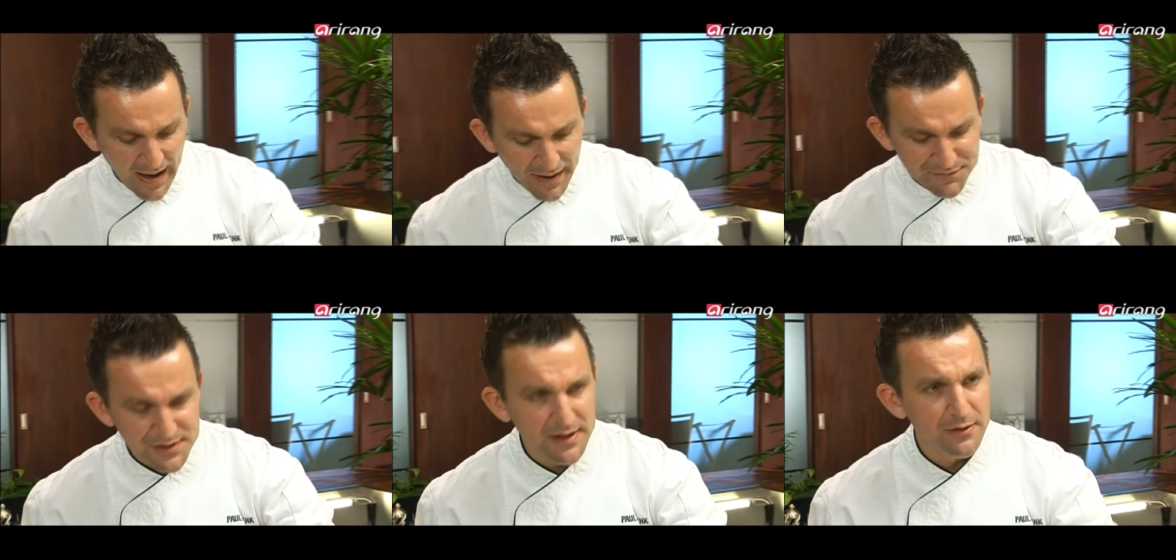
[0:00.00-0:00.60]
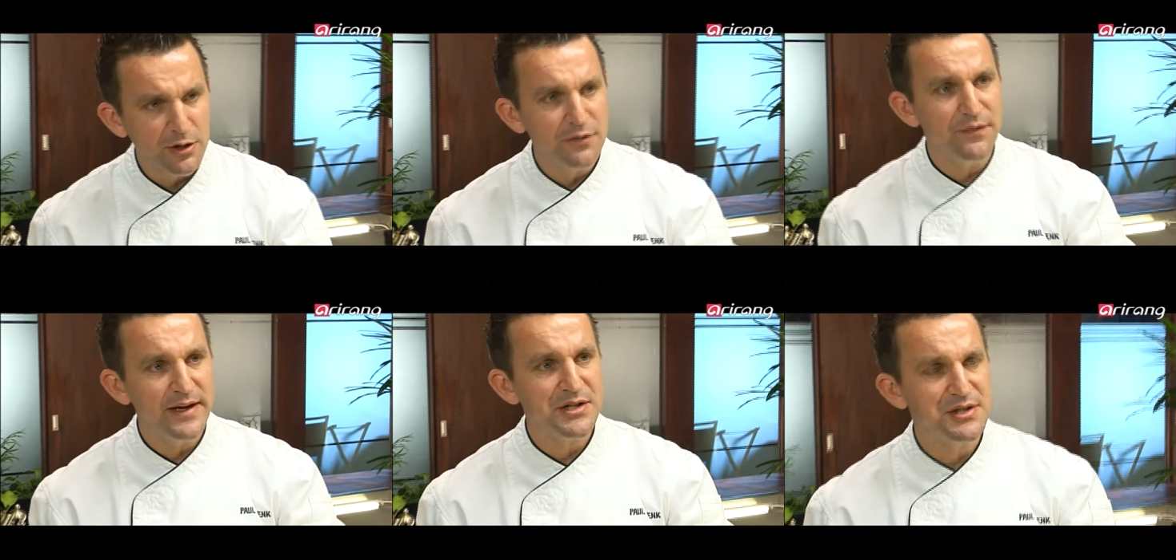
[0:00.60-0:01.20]
after you
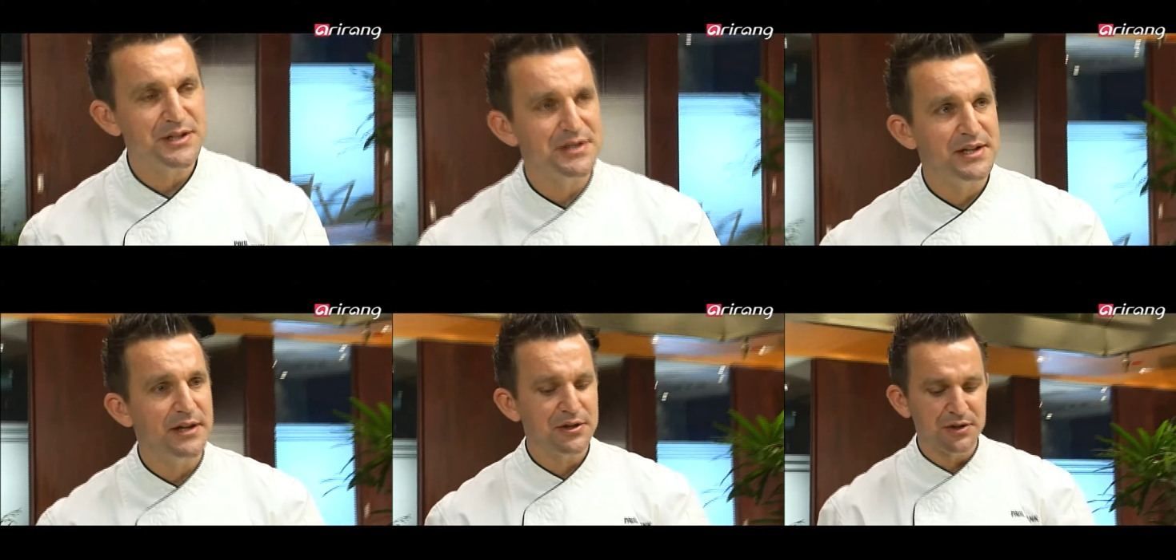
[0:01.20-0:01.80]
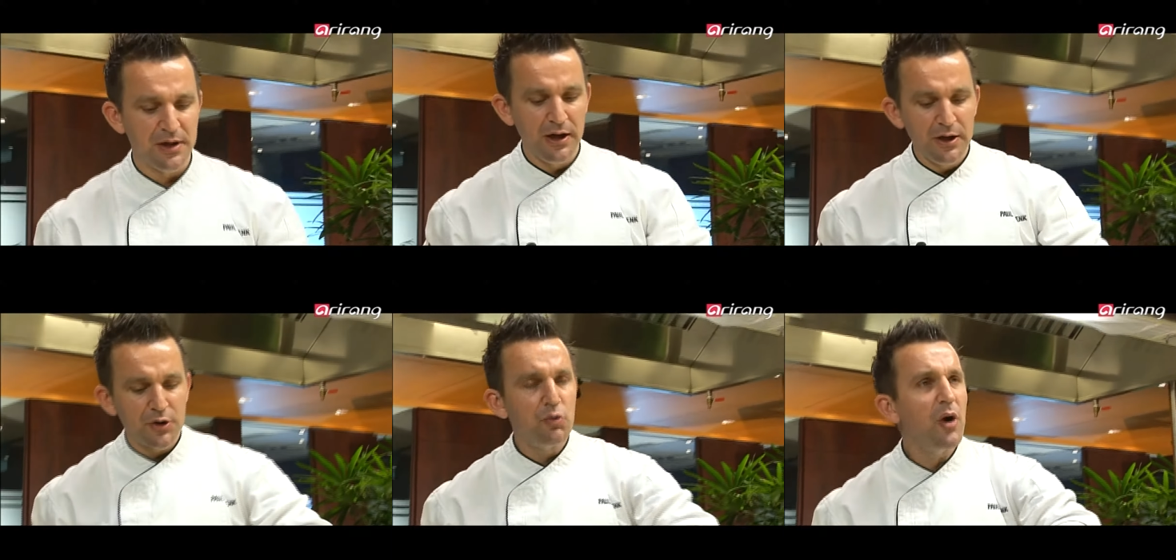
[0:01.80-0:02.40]
finish this dish,
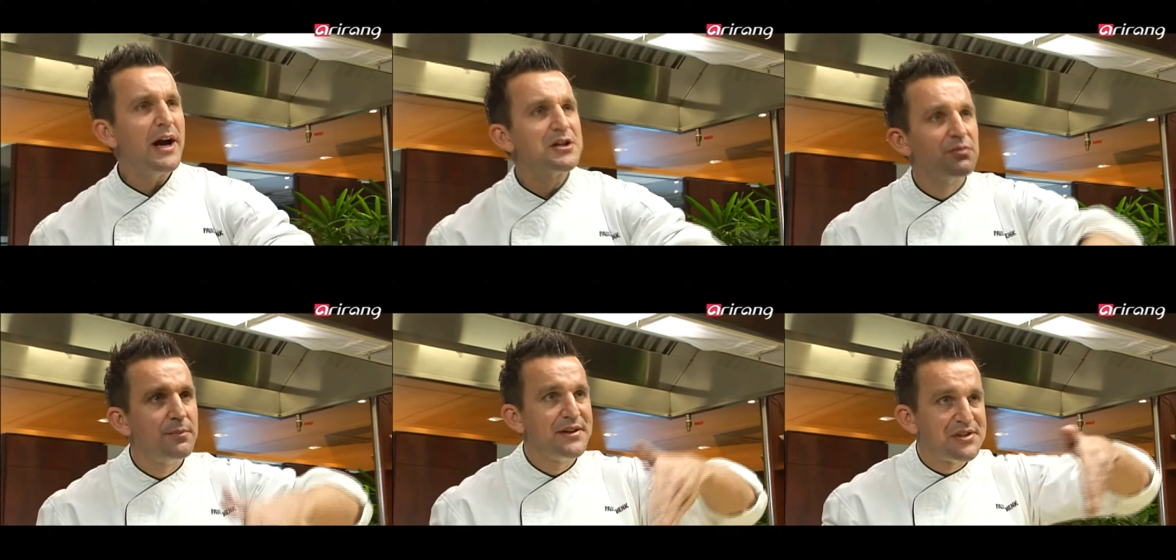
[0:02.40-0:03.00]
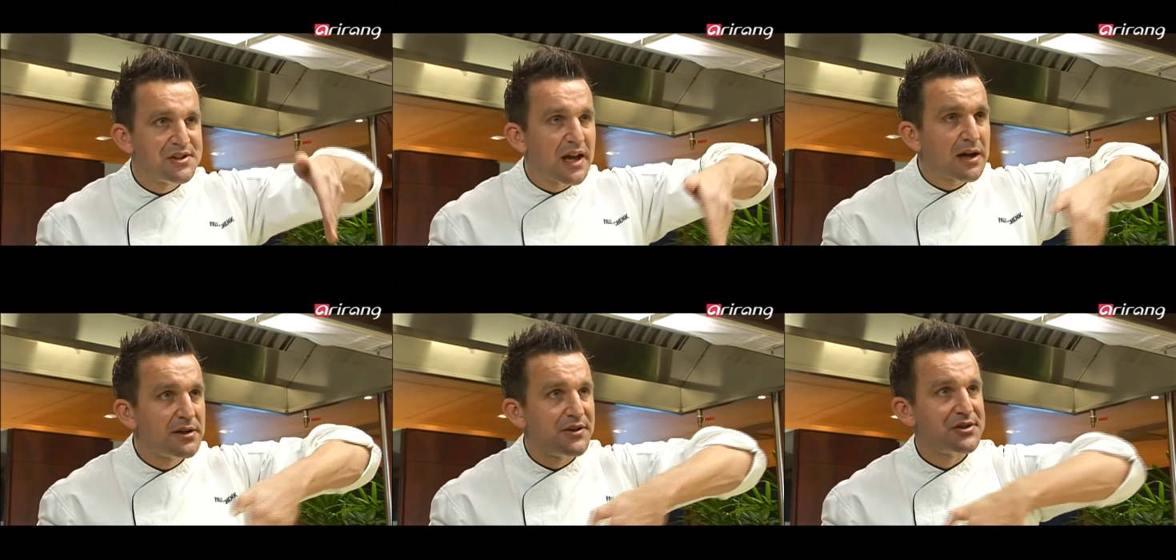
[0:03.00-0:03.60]
the rice will be
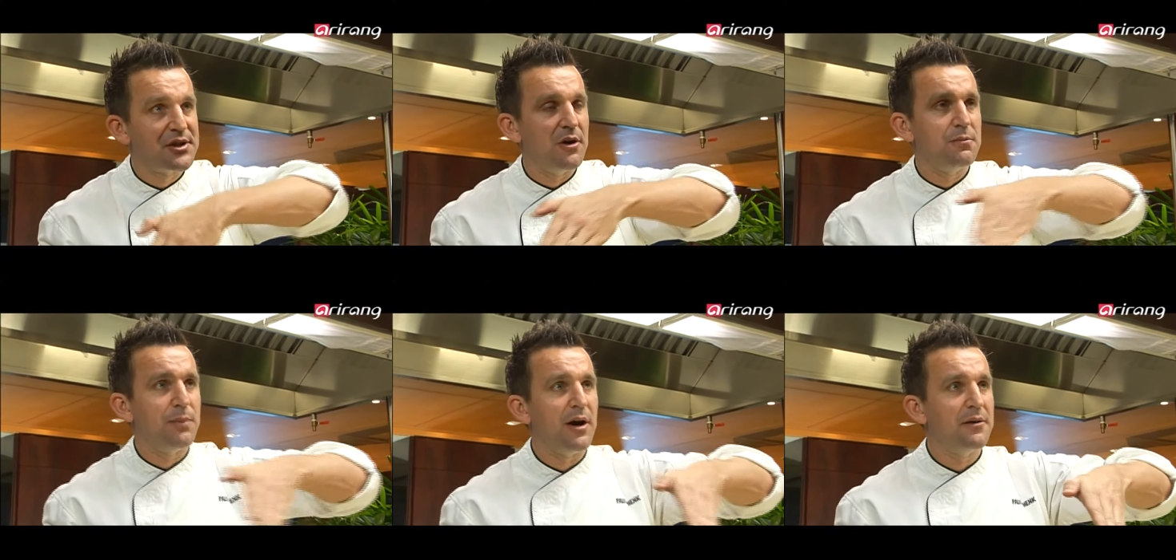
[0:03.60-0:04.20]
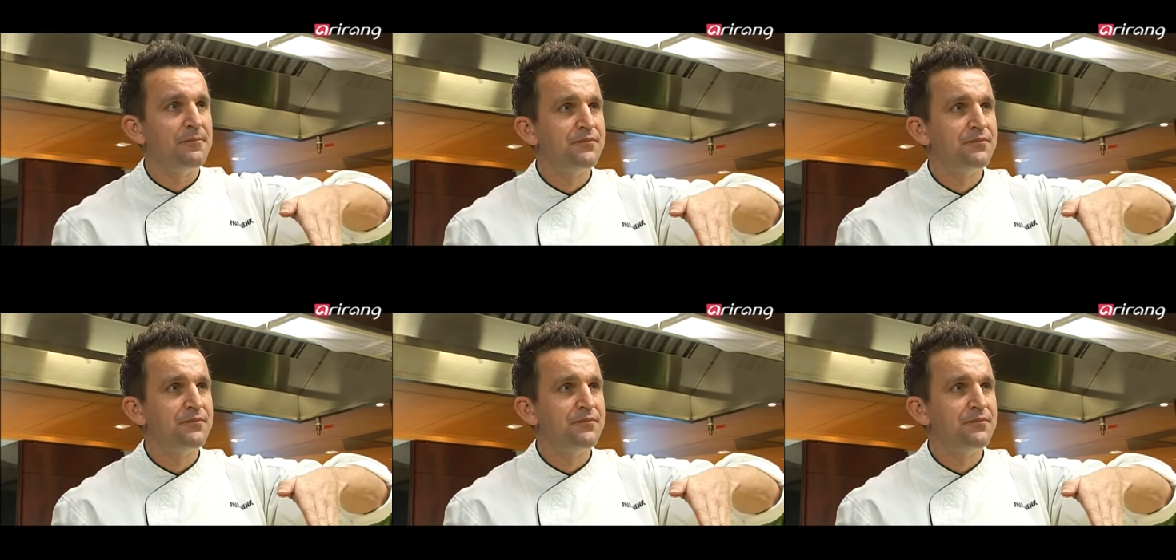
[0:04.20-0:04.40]
stuck to the stone pot.